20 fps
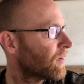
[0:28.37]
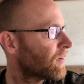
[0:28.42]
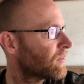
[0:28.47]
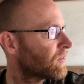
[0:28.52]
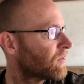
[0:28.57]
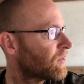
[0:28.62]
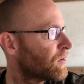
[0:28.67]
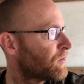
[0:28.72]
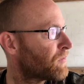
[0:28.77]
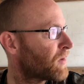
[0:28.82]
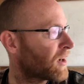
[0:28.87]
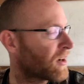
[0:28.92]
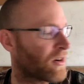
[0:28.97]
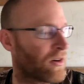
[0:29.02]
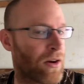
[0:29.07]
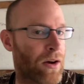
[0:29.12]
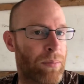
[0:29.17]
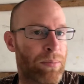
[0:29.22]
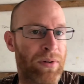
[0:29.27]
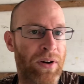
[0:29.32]
see if I can
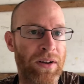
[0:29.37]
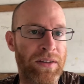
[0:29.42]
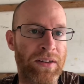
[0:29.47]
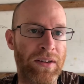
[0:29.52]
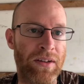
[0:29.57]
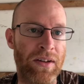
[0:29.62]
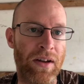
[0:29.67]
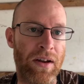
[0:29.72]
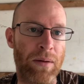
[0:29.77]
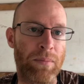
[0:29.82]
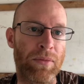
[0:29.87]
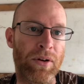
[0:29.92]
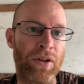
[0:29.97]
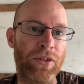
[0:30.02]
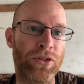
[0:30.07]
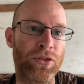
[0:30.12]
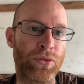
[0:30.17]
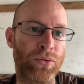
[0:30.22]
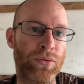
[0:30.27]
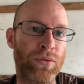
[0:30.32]
operate the camera
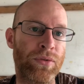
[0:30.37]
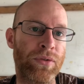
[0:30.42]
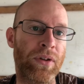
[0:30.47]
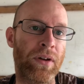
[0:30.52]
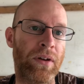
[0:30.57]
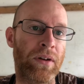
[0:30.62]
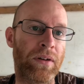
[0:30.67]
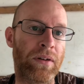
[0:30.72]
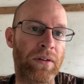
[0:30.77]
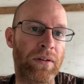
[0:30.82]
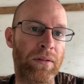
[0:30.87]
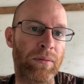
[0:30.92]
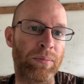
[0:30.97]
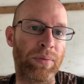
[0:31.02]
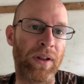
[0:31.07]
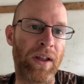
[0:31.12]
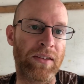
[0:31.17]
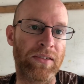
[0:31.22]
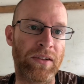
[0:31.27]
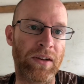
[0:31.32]
through the
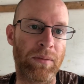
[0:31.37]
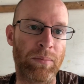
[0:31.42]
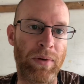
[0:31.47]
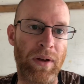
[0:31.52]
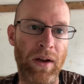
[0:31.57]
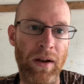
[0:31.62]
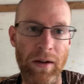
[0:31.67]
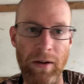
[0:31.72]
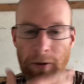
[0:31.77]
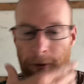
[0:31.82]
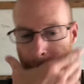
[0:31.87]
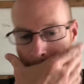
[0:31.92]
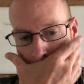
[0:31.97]
plastic bag.